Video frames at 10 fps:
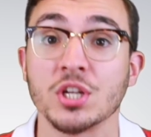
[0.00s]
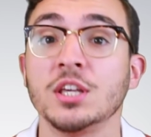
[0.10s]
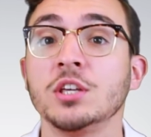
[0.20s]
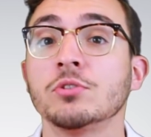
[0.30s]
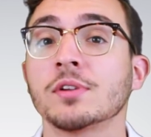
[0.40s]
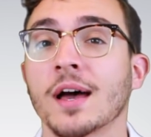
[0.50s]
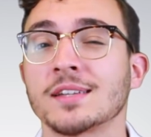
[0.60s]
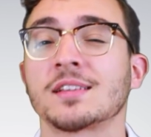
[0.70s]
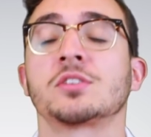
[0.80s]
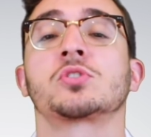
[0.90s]
and he
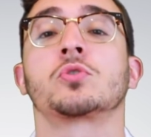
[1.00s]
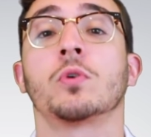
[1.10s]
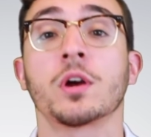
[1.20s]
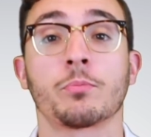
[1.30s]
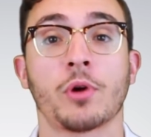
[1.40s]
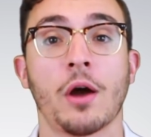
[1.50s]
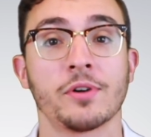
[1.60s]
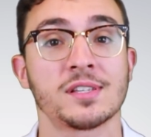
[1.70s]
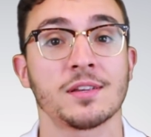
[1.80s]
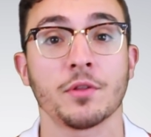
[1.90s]
utilized his scoring
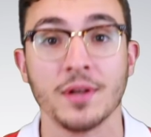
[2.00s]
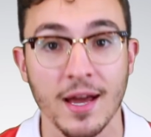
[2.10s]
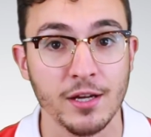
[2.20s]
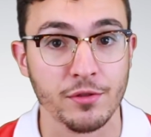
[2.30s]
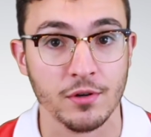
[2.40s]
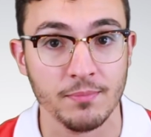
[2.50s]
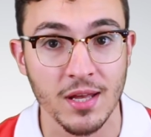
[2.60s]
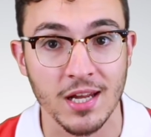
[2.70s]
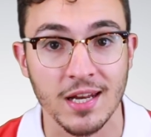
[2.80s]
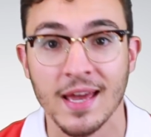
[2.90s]
prowess in the 93rd
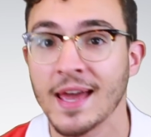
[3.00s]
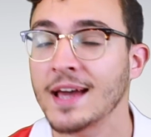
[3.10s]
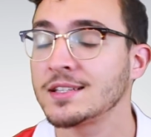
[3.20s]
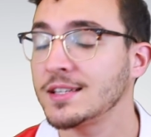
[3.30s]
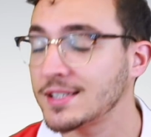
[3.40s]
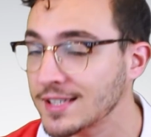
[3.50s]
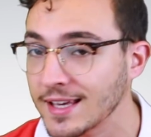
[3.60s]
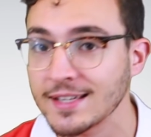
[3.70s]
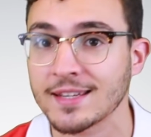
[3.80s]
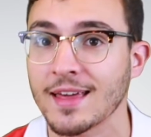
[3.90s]
minute as he
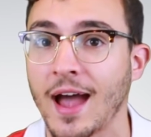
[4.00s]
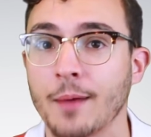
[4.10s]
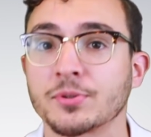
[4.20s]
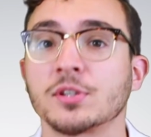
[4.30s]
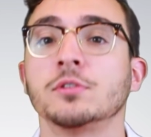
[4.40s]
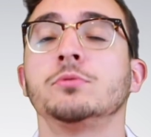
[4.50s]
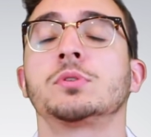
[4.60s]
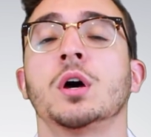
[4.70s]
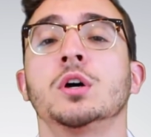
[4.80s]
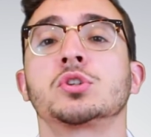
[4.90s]
skinned the
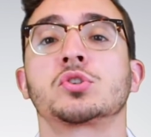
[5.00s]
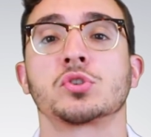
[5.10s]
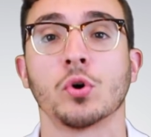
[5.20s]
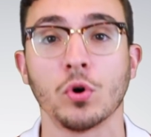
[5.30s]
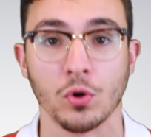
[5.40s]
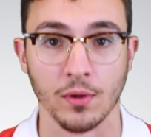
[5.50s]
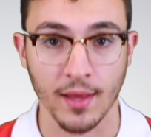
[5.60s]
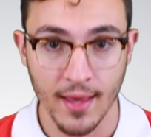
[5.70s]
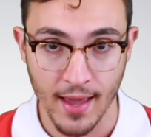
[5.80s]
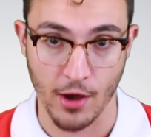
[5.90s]
absolute soul
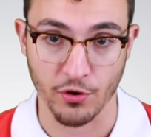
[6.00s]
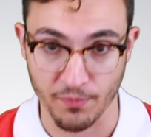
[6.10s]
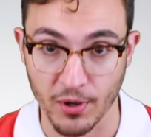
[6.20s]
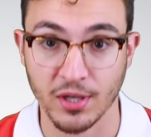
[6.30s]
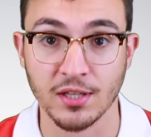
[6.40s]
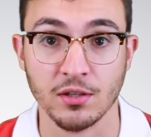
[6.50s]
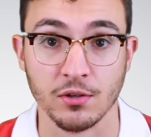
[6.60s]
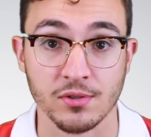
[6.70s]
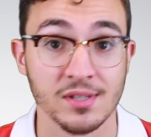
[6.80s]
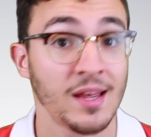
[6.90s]
out of
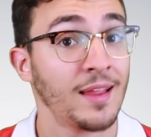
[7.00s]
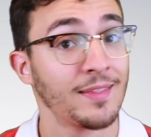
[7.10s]
Marquinhos.